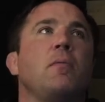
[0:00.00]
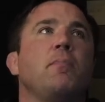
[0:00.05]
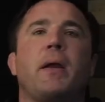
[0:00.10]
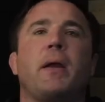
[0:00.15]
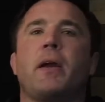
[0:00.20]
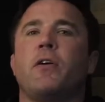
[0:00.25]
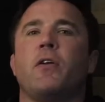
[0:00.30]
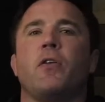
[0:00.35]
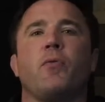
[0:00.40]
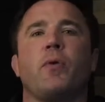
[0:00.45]

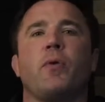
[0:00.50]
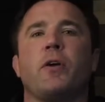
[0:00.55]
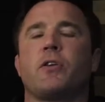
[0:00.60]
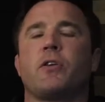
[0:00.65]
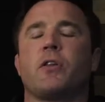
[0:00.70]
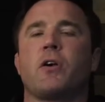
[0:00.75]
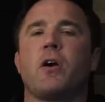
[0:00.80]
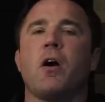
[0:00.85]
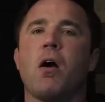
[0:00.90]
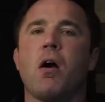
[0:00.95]
But I don't know the
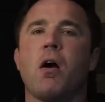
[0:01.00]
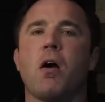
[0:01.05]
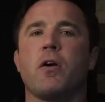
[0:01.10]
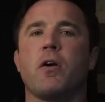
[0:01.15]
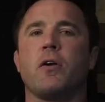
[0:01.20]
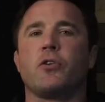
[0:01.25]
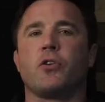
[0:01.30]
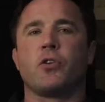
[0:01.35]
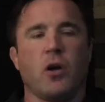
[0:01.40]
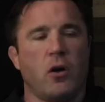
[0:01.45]
rest of the
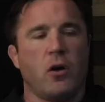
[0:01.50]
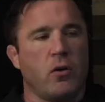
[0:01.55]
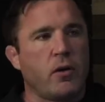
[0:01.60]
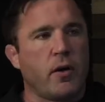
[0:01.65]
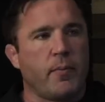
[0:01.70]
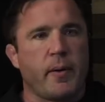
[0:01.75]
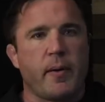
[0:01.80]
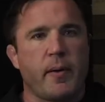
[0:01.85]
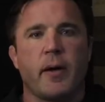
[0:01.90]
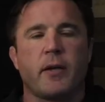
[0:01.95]
card. So
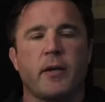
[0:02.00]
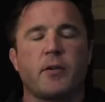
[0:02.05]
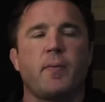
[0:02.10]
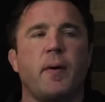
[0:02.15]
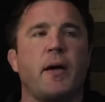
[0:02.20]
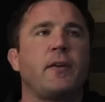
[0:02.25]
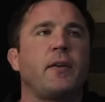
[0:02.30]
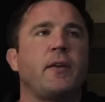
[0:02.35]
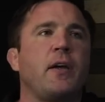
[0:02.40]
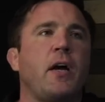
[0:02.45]
Khabib has
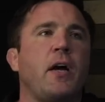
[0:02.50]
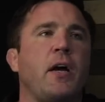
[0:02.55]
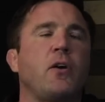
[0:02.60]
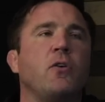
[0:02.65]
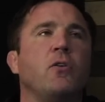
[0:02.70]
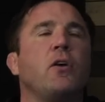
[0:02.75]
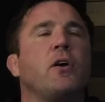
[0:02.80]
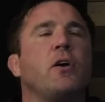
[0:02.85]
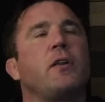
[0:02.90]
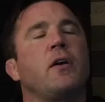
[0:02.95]
my attention. I
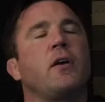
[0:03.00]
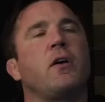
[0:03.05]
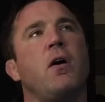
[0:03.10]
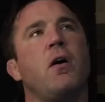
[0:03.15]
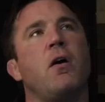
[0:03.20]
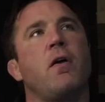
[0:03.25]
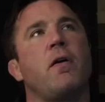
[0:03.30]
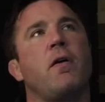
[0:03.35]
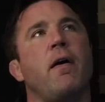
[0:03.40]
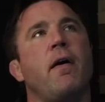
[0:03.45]
go look at the
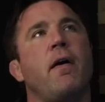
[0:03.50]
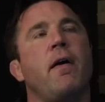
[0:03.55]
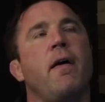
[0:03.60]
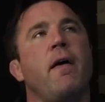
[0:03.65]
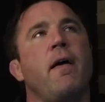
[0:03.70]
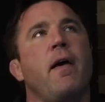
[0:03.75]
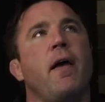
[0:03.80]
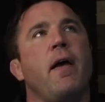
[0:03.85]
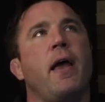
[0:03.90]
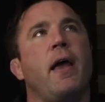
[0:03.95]
card,
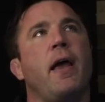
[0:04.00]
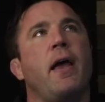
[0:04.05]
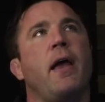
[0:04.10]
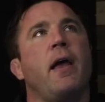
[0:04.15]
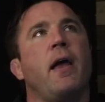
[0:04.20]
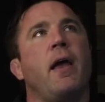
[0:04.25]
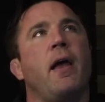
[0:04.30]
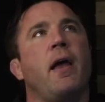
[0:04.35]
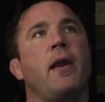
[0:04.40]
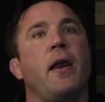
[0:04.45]

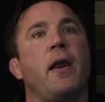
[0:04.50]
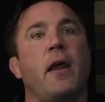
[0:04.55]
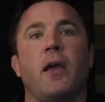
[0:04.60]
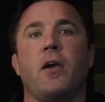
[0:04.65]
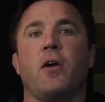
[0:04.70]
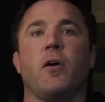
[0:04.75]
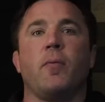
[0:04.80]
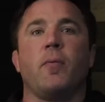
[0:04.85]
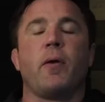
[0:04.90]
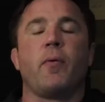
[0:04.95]
and he
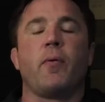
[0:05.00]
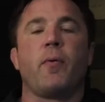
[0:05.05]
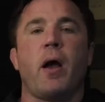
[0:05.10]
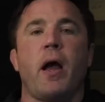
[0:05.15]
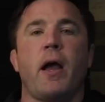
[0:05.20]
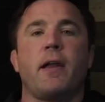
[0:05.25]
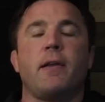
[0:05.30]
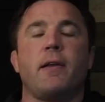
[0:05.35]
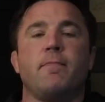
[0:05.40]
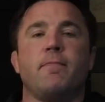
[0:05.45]
could be
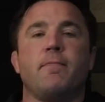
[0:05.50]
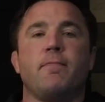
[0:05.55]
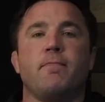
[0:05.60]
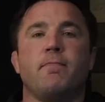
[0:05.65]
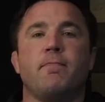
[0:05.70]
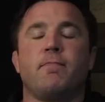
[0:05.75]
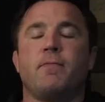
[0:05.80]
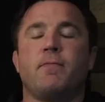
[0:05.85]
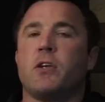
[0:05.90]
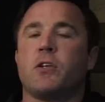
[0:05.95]
right.
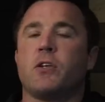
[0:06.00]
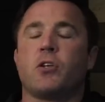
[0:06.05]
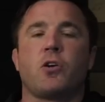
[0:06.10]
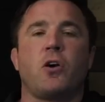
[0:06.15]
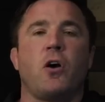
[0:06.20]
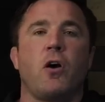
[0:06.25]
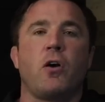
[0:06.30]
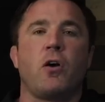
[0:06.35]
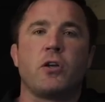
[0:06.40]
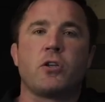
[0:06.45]
This
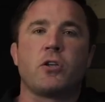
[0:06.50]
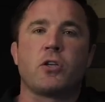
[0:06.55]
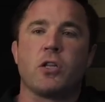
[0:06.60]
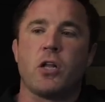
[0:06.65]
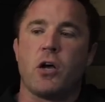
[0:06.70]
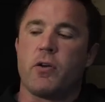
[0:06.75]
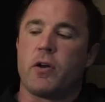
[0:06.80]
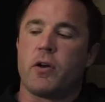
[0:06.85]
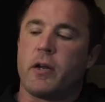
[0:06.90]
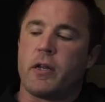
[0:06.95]
card is
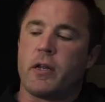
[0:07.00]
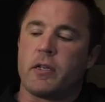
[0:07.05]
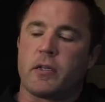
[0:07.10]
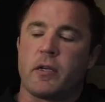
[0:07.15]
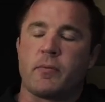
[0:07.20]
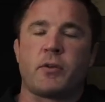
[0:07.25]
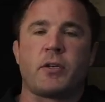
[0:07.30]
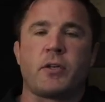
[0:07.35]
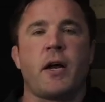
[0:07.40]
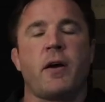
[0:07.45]
loaded. As
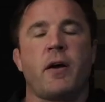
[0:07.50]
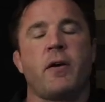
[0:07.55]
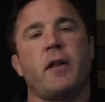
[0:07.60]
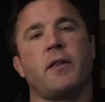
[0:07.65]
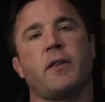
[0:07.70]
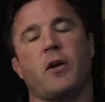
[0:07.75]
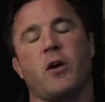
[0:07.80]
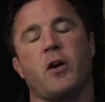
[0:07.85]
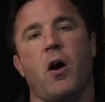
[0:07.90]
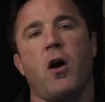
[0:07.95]
I'm staring
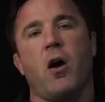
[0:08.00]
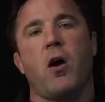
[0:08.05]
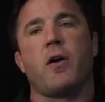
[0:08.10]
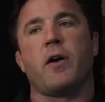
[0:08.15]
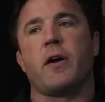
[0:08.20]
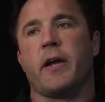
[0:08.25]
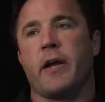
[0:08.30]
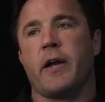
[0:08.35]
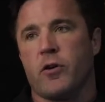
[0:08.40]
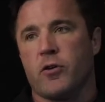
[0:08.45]
at the
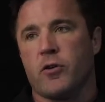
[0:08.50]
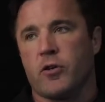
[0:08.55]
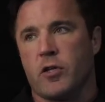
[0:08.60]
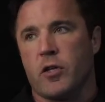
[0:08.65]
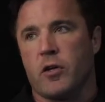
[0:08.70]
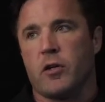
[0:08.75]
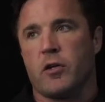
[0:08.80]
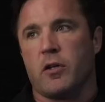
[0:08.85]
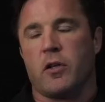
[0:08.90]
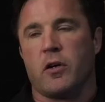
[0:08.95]
card, and here's
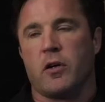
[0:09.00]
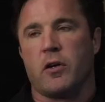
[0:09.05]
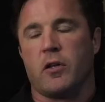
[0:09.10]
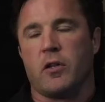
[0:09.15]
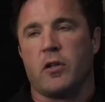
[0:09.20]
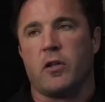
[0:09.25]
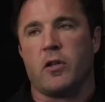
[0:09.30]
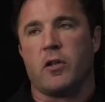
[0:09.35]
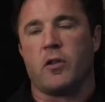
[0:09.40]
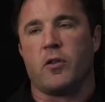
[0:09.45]
the,
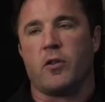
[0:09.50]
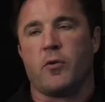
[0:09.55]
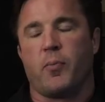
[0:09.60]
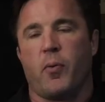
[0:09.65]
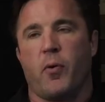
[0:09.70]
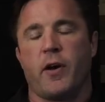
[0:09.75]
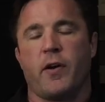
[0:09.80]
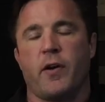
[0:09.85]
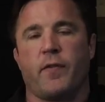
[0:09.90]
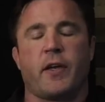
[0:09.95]
the, the
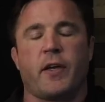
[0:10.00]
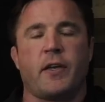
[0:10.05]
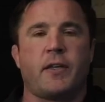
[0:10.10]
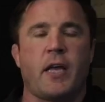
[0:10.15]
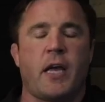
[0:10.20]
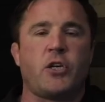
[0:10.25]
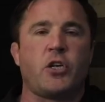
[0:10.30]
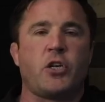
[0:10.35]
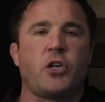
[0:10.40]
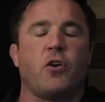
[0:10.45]
point of
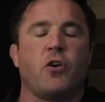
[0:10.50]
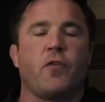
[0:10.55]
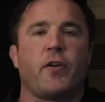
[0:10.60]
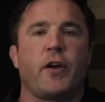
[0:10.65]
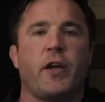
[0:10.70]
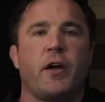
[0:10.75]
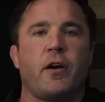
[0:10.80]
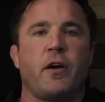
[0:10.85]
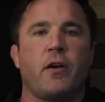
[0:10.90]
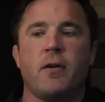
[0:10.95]
contention over
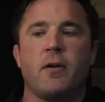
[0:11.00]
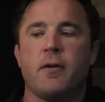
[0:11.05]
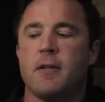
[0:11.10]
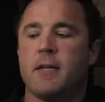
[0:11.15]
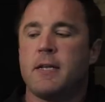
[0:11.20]
here.